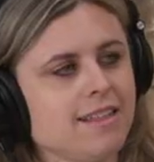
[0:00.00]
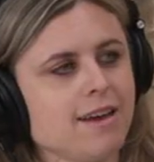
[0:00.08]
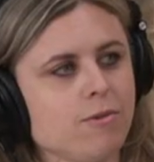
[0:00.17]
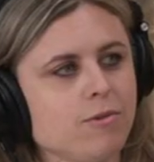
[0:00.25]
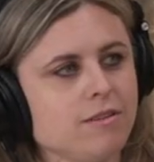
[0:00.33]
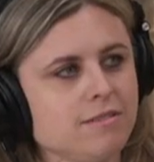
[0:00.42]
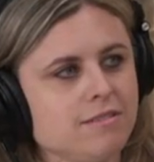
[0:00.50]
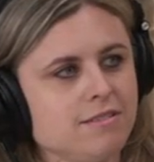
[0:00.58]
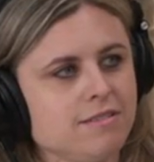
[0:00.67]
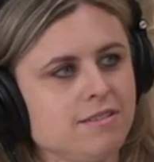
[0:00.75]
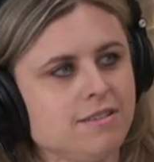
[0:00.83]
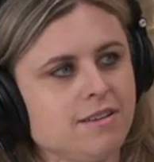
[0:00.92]
that one.
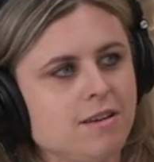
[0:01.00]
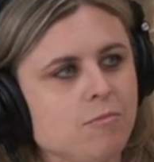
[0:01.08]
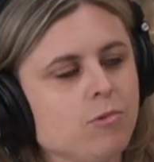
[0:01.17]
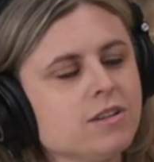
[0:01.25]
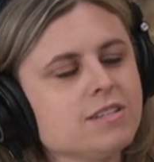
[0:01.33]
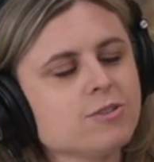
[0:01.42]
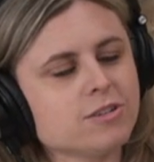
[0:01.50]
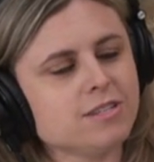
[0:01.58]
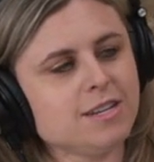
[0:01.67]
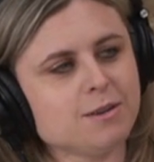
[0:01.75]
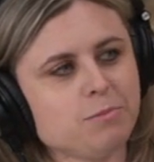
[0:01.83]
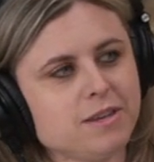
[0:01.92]
Yeah. What is
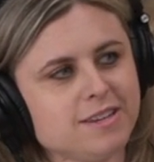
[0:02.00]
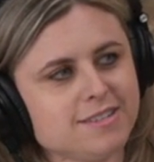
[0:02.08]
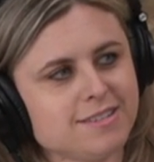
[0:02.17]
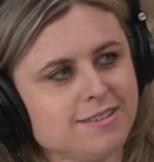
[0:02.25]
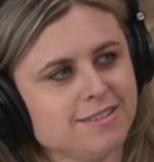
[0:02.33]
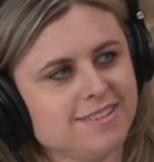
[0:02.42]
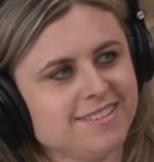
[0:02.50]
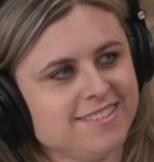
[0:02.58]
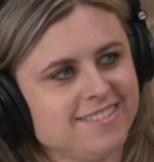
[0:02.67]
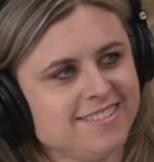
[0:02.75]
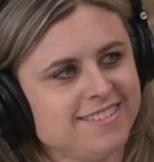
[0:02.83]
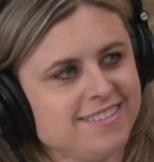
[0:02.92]
Christina P's?
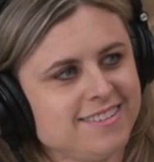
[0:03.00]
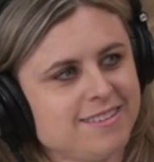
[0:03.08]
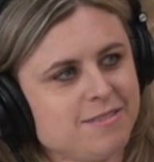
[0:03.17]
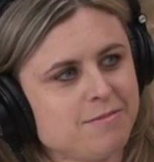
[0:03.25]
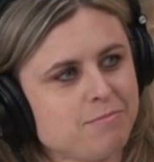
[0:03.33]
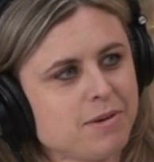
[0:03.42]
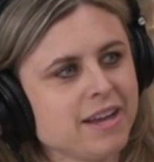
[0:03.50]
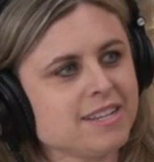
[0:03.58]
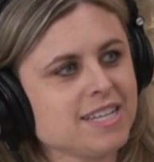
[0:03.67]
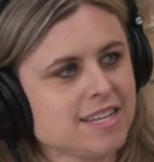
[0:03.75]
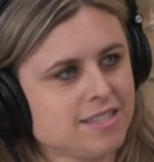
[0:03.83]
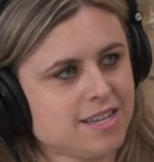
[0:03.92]

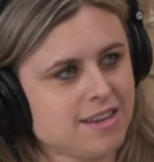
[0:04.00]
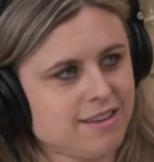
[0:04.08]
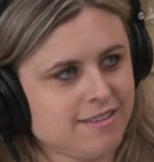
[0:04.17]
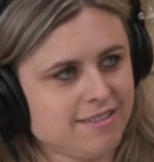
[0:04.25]
Piatetsky. No,